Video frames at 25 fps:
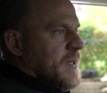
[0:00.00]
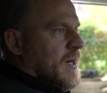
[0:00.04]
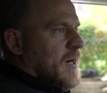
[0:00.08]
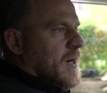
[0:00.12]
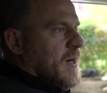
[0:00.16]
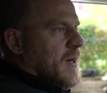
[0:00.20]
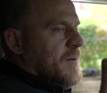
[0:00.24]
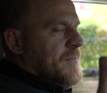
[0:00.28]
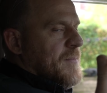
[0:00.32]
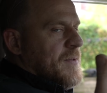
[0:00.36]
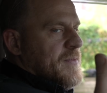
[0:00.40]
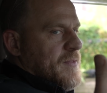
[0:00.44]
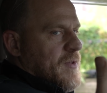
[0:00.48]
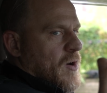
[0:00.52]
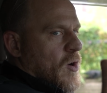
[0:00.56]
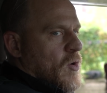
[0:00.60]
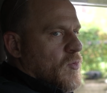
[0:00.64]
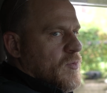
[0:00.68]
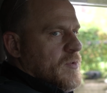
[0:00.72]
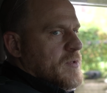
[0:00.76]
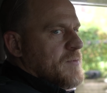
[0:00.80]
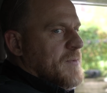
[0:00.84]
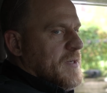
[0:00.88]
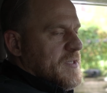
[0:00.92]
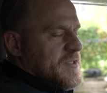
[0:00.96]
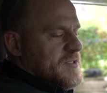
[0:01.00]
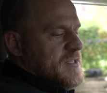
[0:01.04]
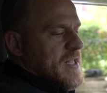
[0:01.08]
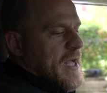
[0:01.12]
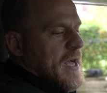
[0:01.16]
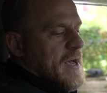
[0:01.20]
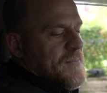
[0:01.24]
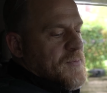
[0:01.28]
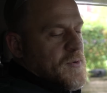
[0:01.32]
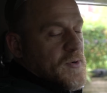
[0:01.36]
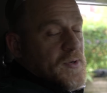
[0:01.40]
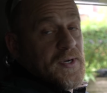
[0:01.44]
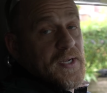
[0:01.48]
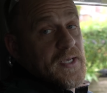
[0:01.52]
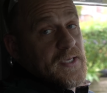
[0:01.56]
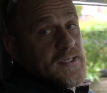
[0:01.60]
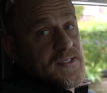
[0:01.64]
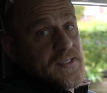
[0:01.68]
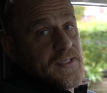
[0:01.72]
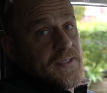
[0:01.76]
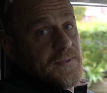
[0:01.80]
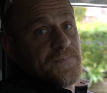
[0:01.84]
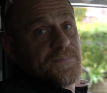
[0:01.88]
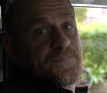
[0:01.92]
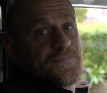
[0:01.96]
Um, only my Snap-on
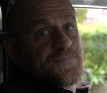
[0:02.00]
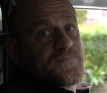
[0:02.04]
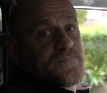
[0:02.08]
does it.